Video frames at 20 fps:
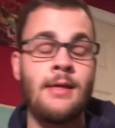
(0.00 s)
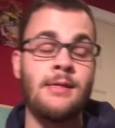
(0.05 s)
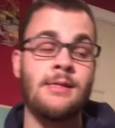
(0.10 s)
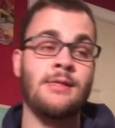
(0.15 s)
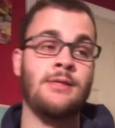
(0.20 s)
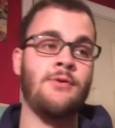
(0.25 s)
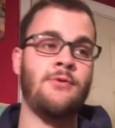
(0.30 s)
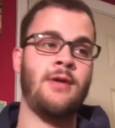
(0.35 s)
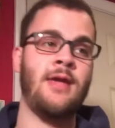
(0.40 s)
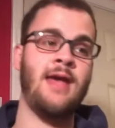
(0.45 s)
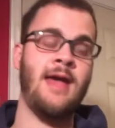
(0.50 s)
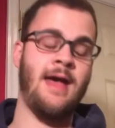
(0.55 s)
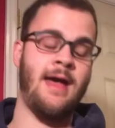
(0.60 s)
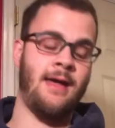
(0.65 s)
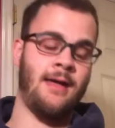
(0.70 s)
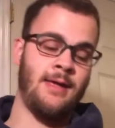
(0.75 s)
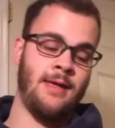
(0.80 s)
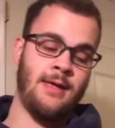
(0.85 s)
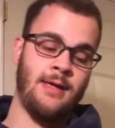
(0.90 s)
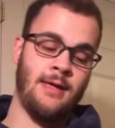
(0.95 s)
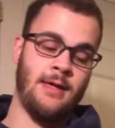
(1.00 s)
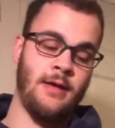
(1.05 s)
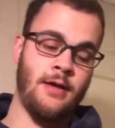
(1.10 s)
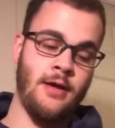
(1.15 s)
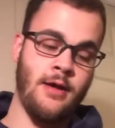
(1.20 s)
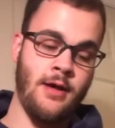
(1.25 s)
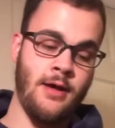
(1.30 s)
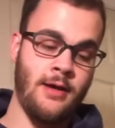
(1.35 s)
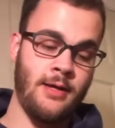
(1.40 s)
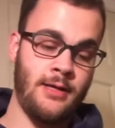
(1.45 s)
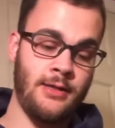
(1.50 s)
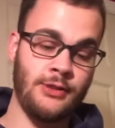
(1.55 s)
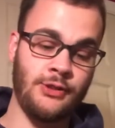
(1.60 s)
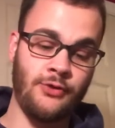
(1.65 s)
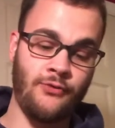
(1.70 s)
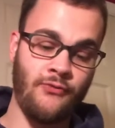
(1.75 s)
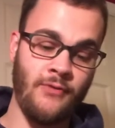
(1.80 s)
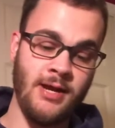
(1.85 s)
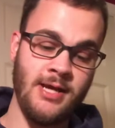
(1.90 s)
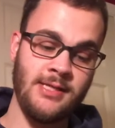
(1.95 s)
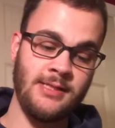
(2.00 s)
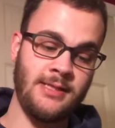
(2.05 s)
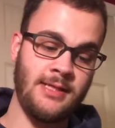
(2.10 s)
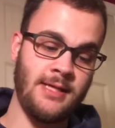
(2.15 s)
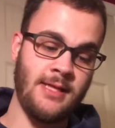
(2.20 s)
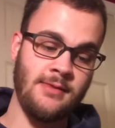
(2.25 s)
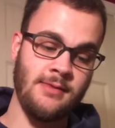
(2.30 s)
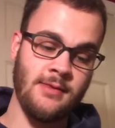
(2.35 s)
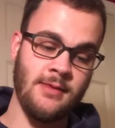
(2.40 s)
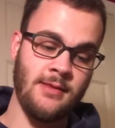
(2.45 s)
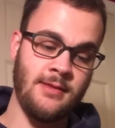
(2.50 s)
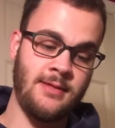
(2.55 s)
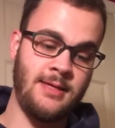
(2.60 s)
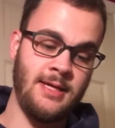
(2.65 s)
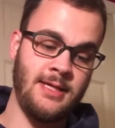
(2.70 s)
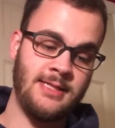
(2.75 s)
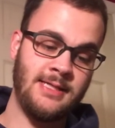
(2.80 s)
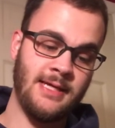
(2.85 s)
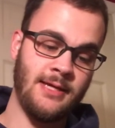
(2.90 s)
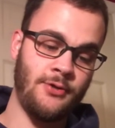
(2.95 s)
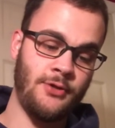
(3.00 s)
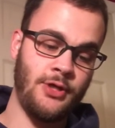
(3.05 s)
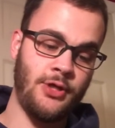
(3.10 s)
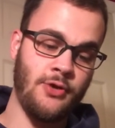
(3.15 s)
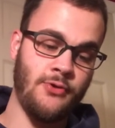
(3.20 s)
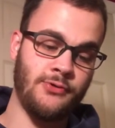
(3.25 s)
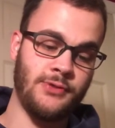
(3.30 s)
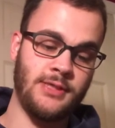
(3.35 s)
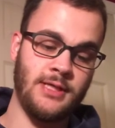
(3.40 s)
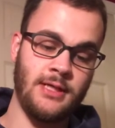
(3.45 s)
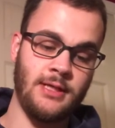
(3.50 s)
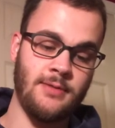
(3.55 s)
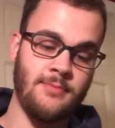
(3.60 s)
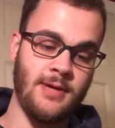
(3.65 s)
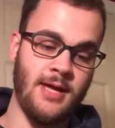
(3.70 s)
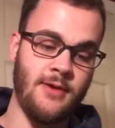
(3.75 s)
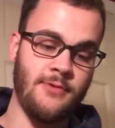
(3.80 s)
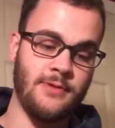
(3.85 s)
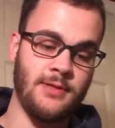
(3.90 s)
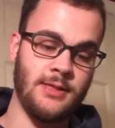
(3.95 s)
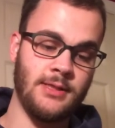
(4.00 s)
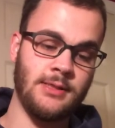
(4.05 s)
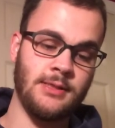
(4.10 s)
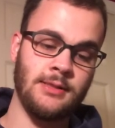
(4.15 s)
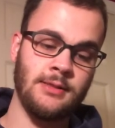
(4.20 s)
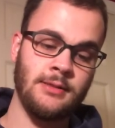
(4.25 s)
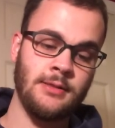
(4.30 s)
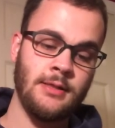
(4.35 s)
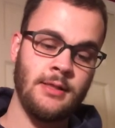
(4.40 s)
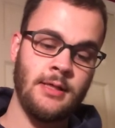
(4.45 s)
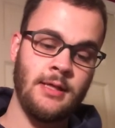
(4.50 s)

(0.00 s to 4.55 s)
So yeah, it's crazy the detail he goes in about this.